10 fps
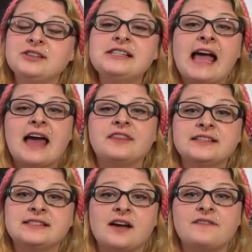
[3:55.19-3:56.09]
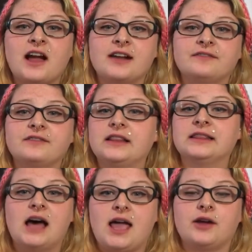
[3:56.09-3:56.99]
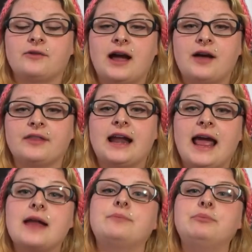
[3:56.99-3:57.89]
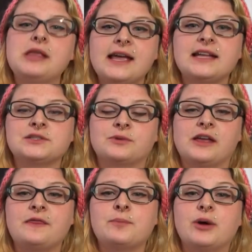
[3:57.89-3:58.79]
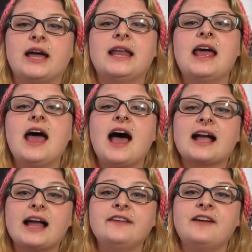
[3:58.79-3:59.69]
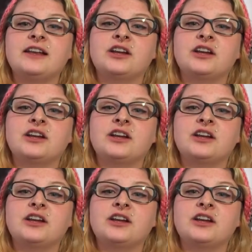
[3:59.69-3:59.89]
So I just had this stuff kind of lying around that I had plans with, but I kind of had to